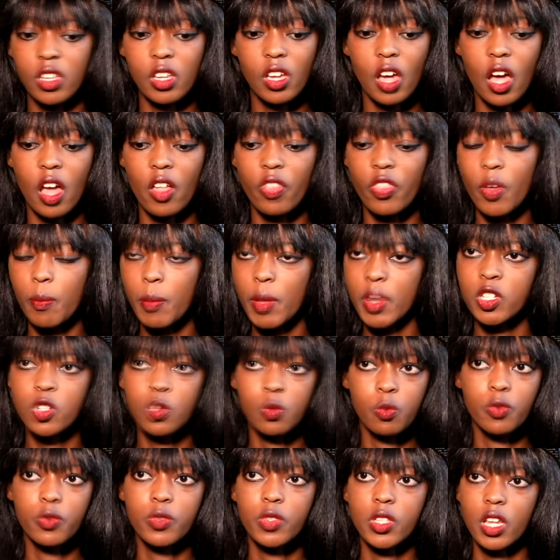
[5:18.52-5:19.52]
the
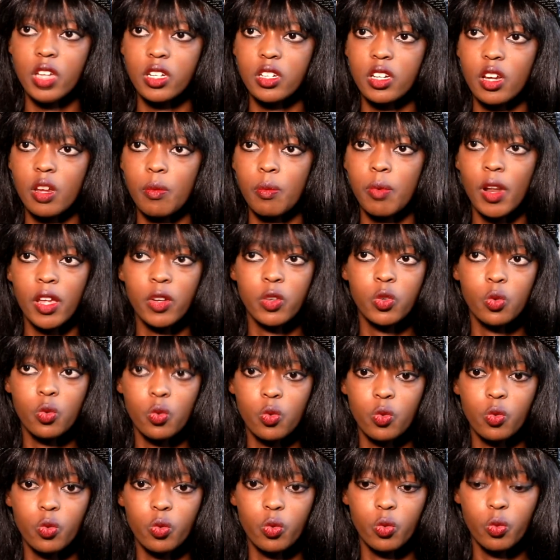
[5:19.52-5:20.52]
best moves that apply
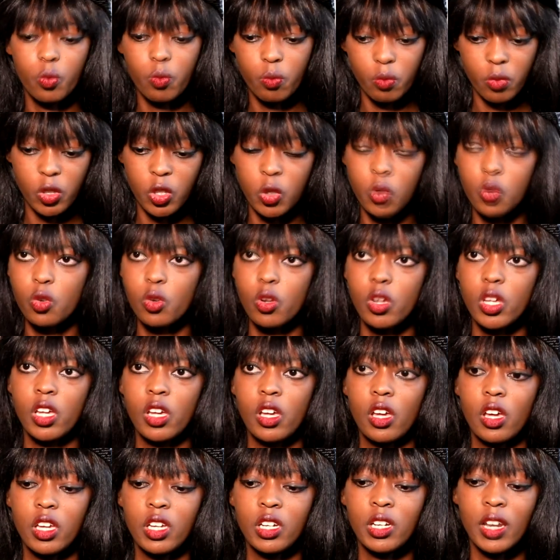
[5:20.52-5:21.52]
to,
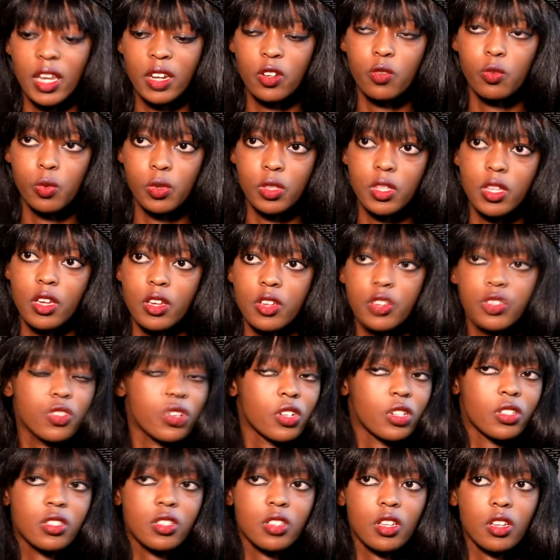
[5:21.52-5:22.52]
in line with their
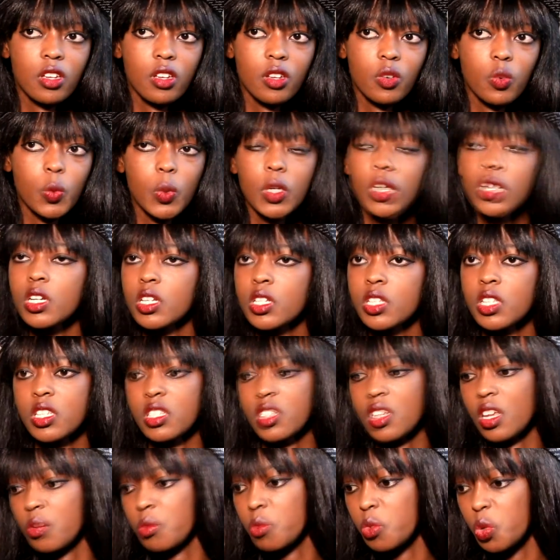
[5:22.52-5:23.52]
strengths and
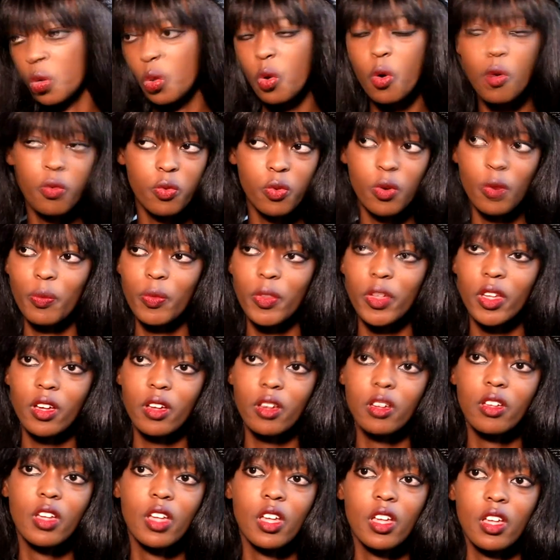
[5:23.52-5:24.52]
weaknesses, and you go from
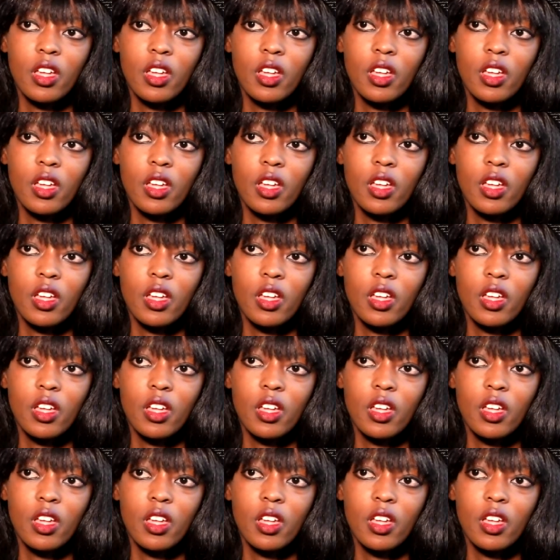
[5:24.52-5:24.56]
there.